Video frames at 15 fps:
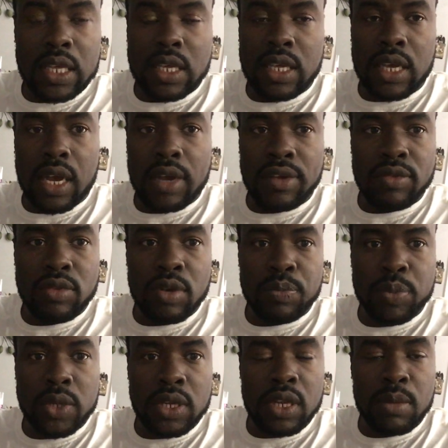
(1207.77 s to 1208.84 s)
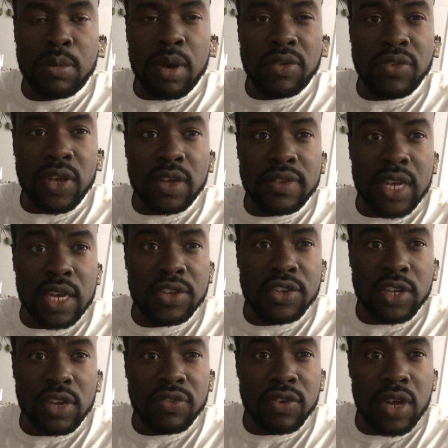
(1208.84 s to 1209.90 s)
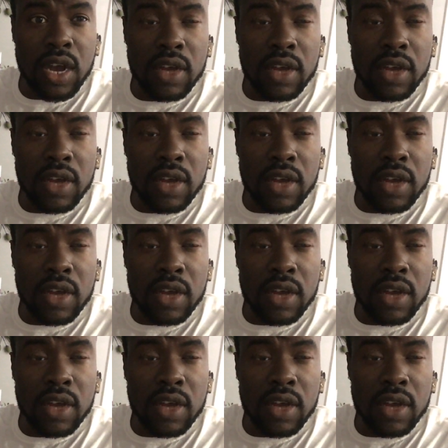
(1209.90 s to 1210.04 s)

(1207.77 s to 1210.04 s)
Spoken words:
you're picking them off your side shot for go